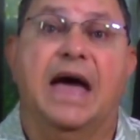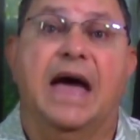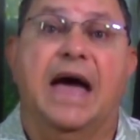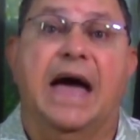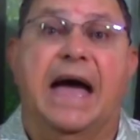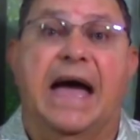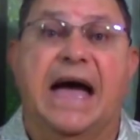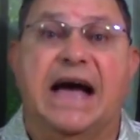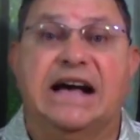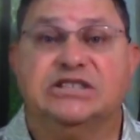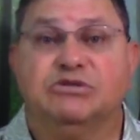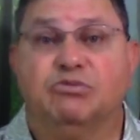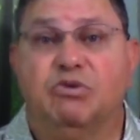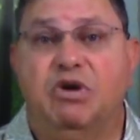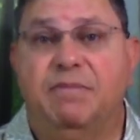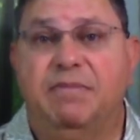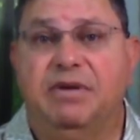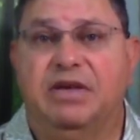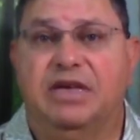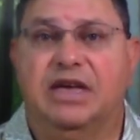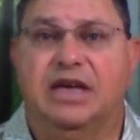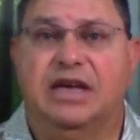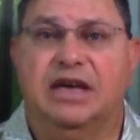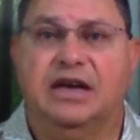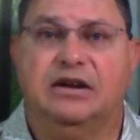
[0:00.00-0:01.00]
As we
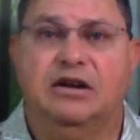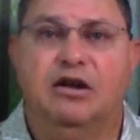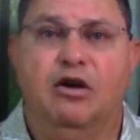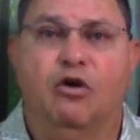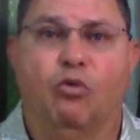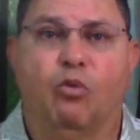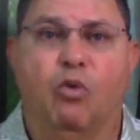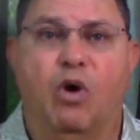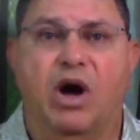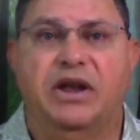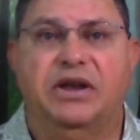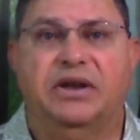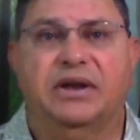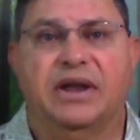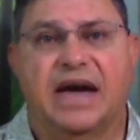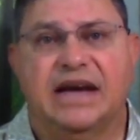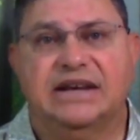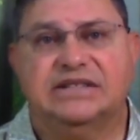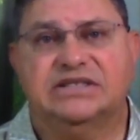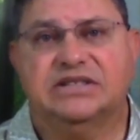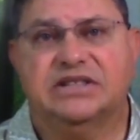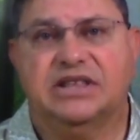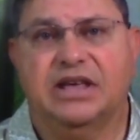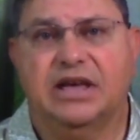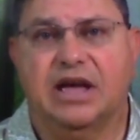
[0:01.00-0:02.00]
begin, one
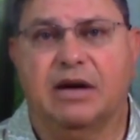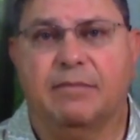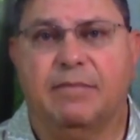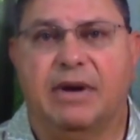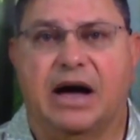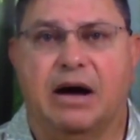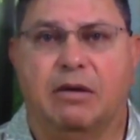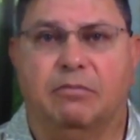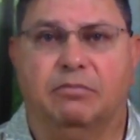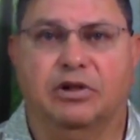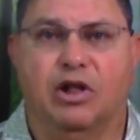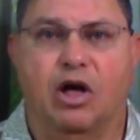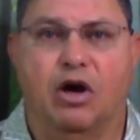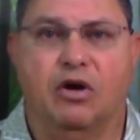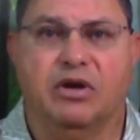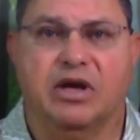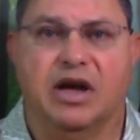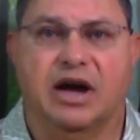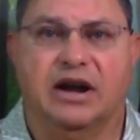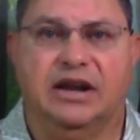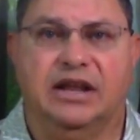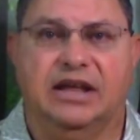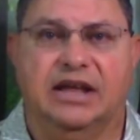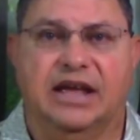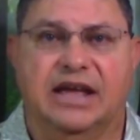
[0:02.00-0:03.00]
nice thing about
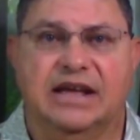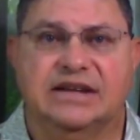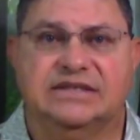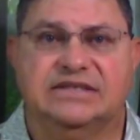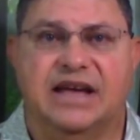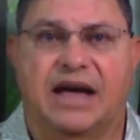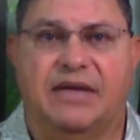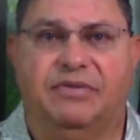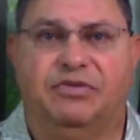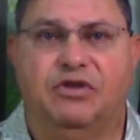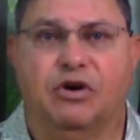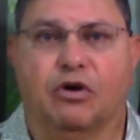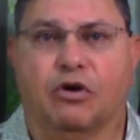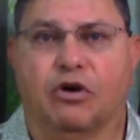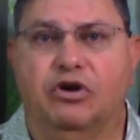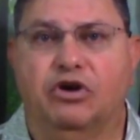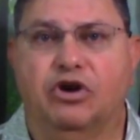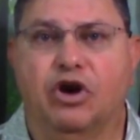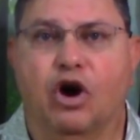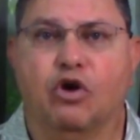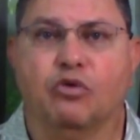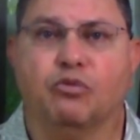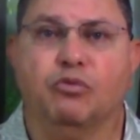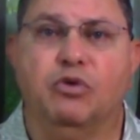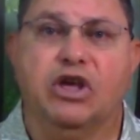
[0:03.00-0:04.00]
blowgunning is that there are
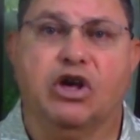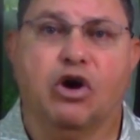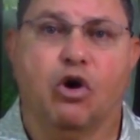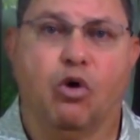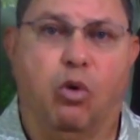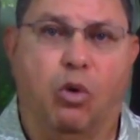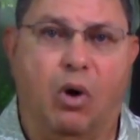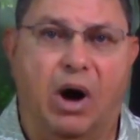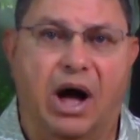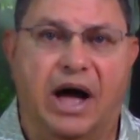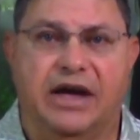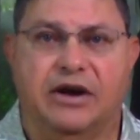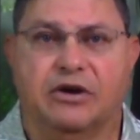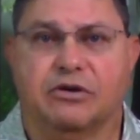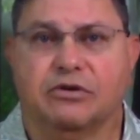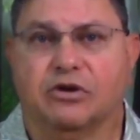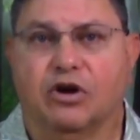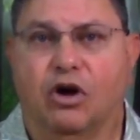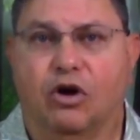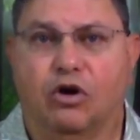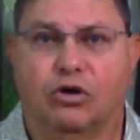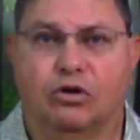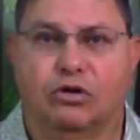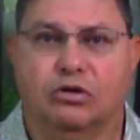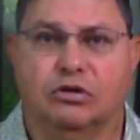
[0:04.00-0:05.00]
no required
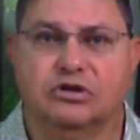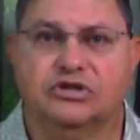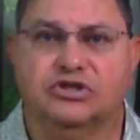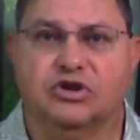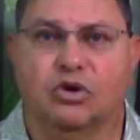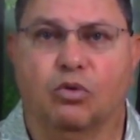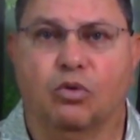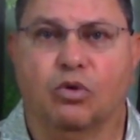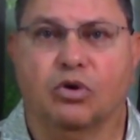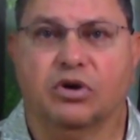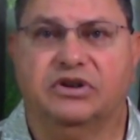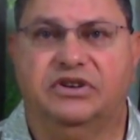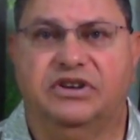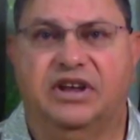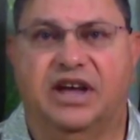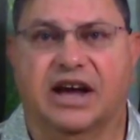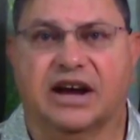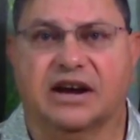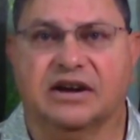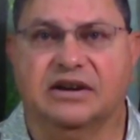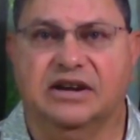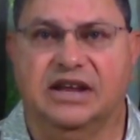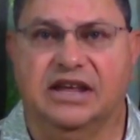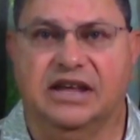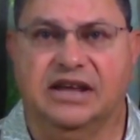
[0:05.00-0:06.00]
holds or
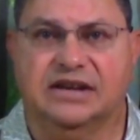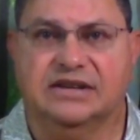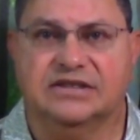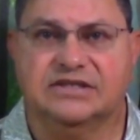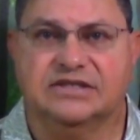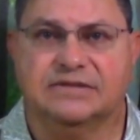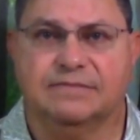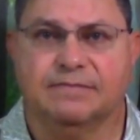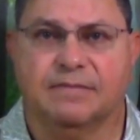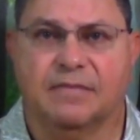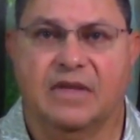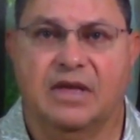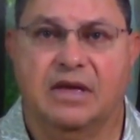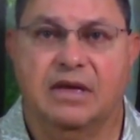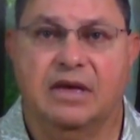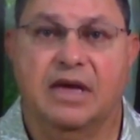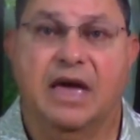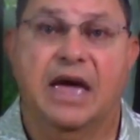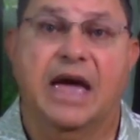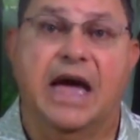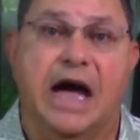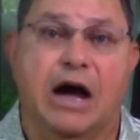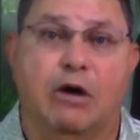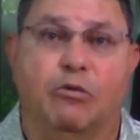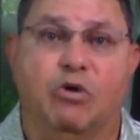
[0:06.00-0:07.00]
techniques.
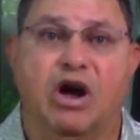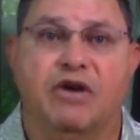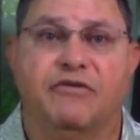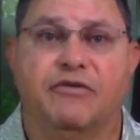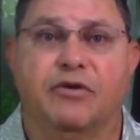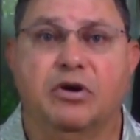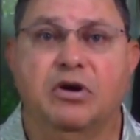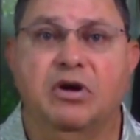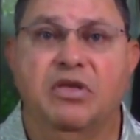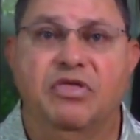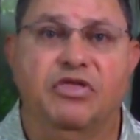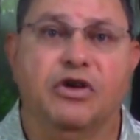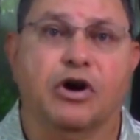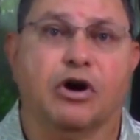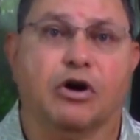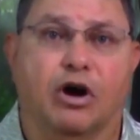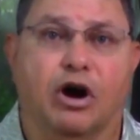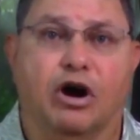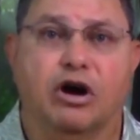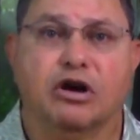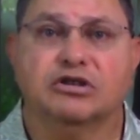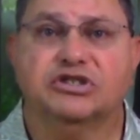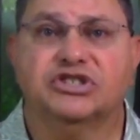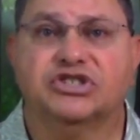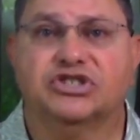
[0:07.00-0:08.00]
However, there
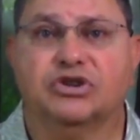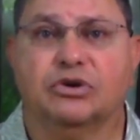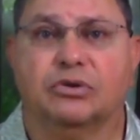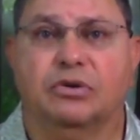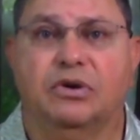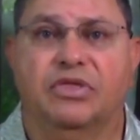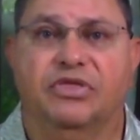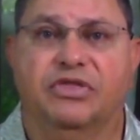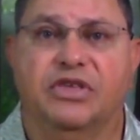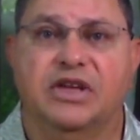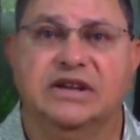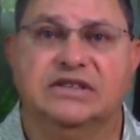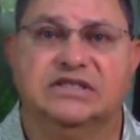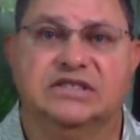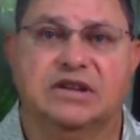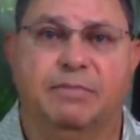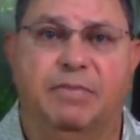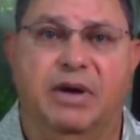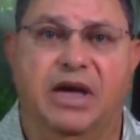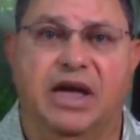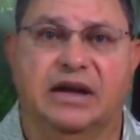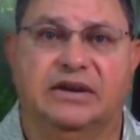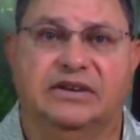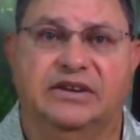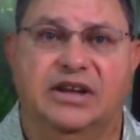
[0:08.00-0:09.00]
are certain things to
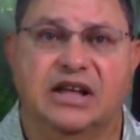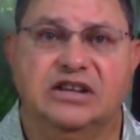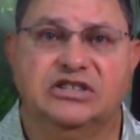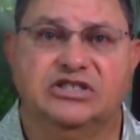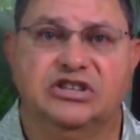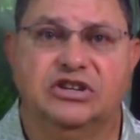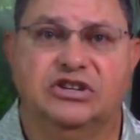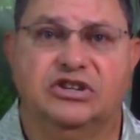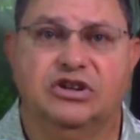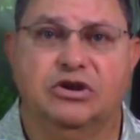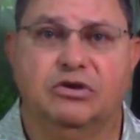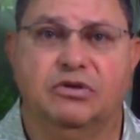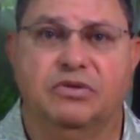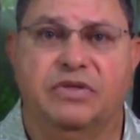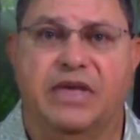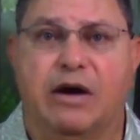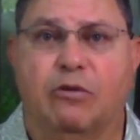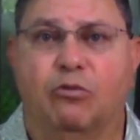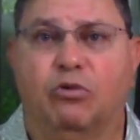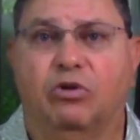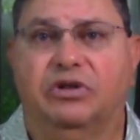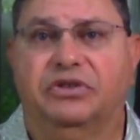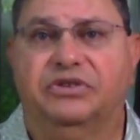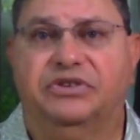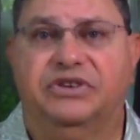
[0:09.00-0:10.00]
pay attention to that
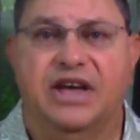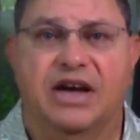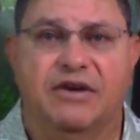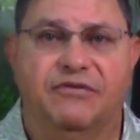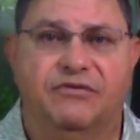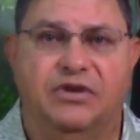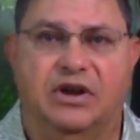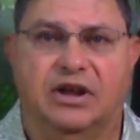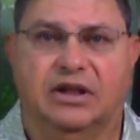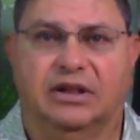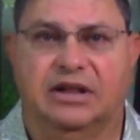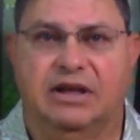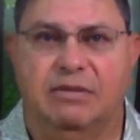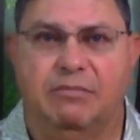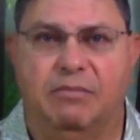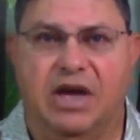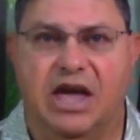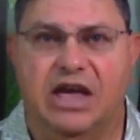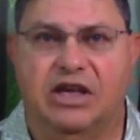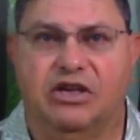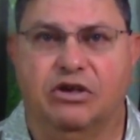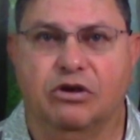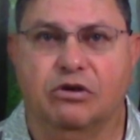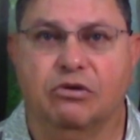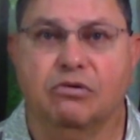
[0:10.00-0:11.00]
will definitely
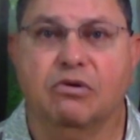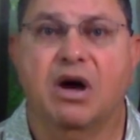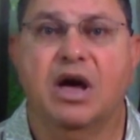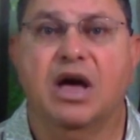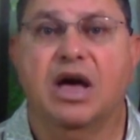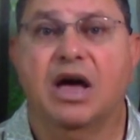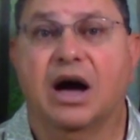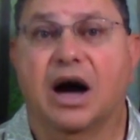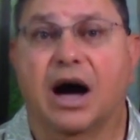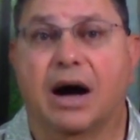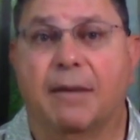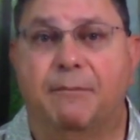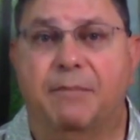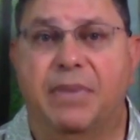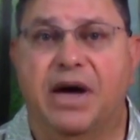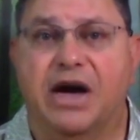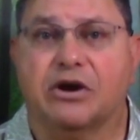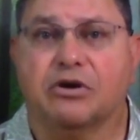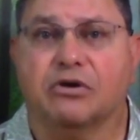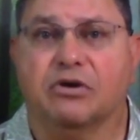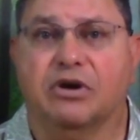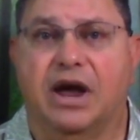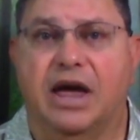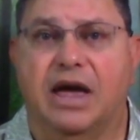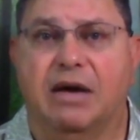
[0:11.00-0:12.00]
make you a
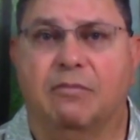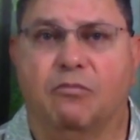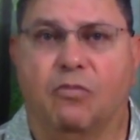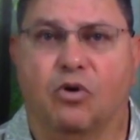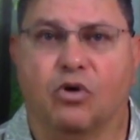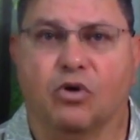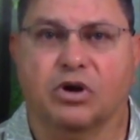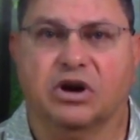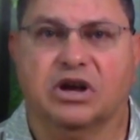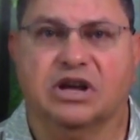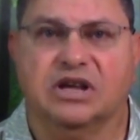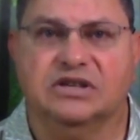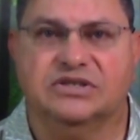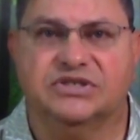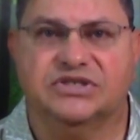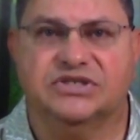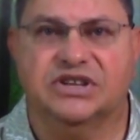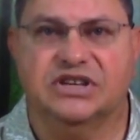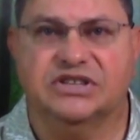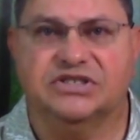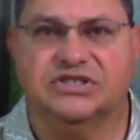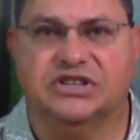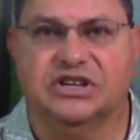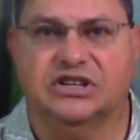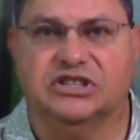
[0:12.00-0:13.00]
better and more
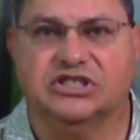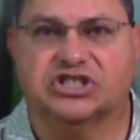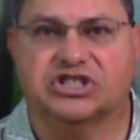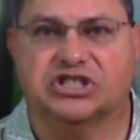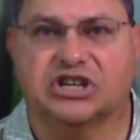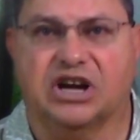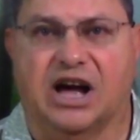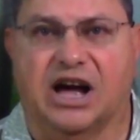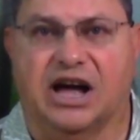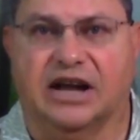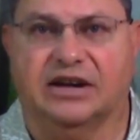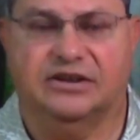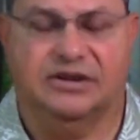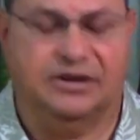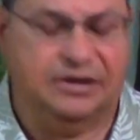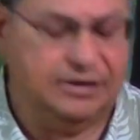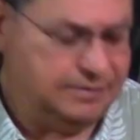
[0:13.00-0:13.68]
consistent shot.